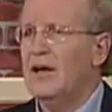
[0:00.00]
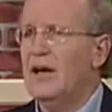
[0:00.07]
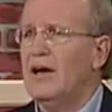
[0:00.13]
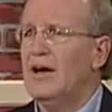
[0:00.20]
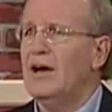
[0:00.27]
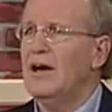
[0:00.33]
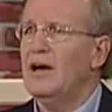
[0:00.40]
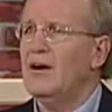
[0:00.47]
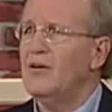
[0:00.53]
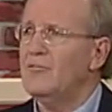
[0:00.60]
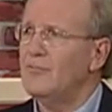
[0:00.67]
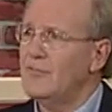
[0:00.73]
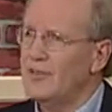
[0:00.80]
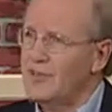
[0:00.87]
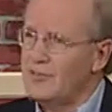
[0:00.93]
of
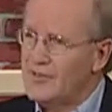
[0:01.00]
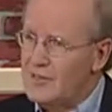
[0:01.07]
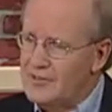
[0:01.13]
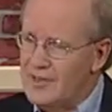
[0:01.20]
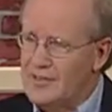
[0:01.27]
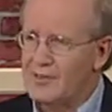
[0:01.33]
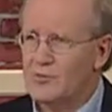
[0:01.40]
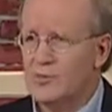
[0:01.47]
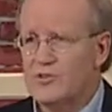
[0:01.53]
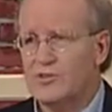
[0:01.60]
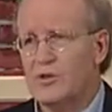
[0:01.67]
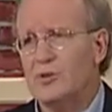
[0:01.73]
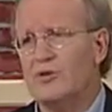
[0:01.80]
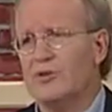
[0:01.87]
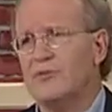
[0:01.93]
the deaths
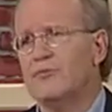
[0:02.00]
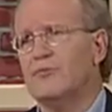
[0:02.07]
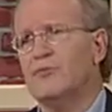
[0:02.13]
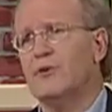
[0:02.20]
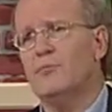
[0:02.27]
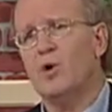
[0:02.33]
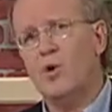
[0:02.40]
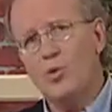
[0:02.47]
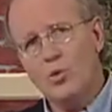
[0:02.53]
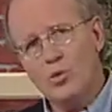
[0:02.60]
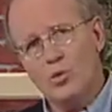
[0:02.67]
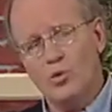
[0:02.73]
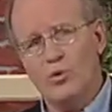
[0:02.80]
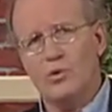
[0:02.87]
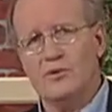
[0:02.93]
resulting from old
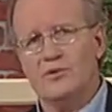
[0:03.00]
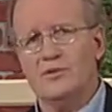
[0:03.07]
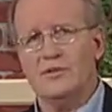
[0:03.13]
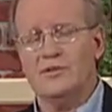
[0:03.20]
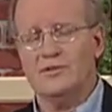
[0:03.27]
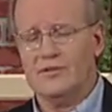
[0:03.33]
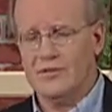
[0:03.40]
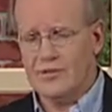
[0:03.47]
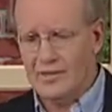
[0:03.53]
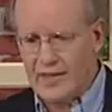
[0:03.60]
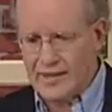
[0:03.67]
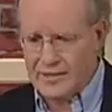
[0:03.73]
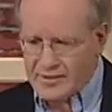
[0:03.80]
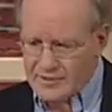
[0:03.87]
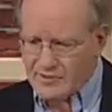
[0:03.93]
world diseases
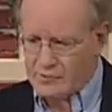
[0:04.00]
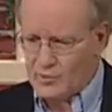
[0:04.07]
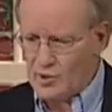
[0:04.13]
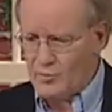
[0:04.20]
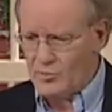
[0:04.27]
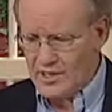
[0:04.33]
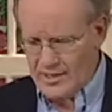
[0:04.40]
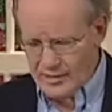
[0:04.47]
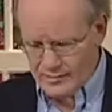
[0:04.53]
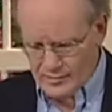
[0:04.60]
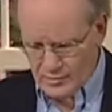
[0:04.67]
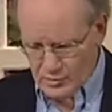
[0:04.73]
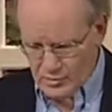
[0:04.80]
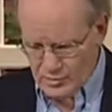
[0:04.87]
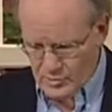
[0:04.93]
like smallpox
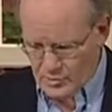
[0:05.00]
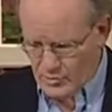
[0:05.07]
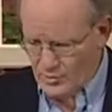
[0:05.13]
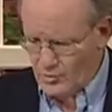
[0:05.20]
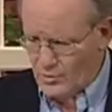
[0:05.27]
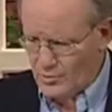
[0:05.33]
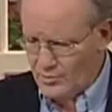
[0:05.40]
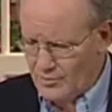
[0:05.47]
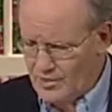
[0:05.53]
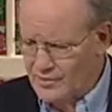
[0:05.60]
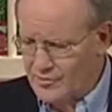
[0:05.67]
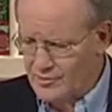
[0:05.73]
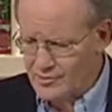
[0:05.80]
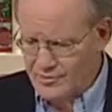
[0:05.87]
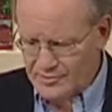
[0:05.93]
or
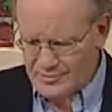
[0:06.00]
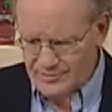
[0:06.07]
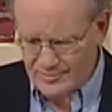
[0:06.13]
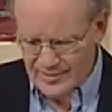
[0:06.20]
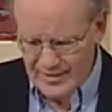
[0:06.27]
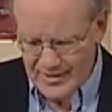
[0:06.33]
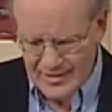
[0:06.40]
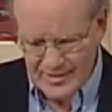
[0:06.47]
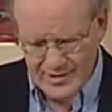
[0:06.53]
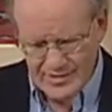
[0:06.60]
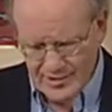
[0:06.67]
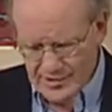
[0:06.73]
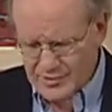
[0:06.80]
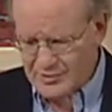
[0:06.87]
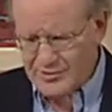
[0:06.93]
measles.
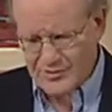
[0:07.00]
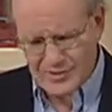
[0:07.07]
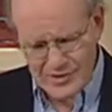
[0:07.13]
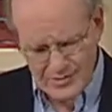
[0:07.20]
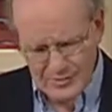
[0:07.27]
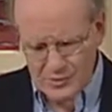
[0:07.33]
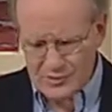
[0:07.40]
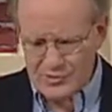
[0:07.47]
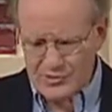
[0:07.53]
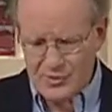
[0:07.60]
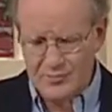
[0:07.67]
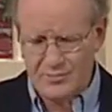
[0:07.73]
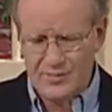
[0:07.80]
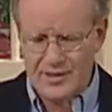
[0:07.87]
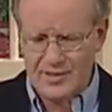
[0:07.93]
Just to give you
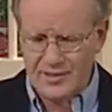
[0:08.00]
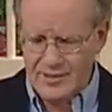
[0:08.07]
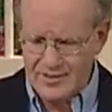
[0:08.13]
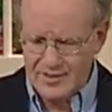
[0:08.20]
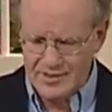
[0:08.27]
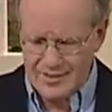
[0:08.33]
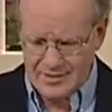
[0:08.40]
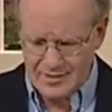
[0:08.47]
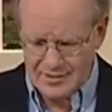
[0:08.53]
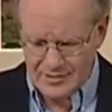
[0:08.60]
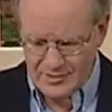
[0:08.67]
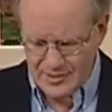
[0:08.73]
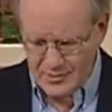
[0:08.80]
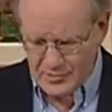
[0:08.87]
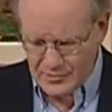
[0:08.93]
some
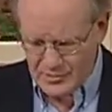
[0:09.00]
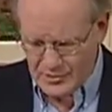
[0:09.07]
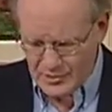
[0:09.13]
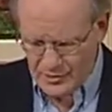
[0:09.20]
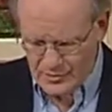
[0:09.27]
examples here,